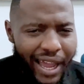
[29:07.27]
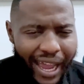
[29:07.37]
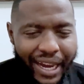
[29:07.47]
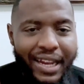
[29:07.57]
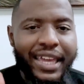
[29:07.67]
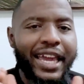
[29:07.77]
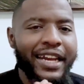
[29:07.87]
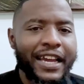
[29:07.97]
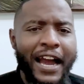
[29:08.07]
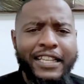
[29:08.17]
And
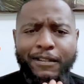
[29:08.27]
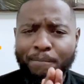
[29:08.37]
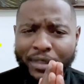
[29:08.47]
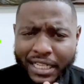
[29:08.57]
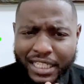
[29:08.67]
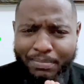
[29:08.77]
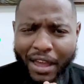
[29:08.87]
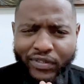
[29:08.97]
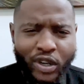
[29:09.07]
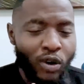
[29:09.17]
again, guys, this is my
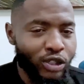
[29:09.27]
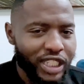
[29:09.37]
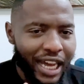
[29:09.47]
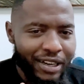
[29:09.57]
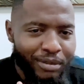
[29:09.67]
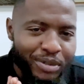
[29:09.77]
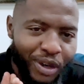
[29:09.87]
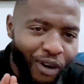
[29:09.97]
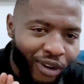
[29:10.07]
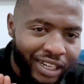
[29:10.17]
very own channel,
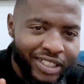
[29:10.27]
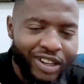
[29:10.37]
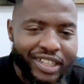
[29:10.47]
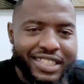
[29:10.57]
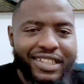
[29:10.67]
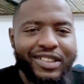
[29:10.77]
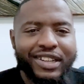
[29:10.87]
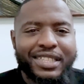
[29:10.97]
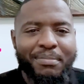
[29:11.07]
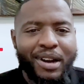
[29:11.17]
your only doctor,
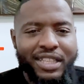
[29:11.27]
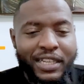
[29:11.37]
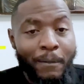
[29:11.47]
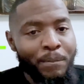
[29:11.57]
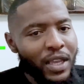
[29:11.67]
Dr. Martin.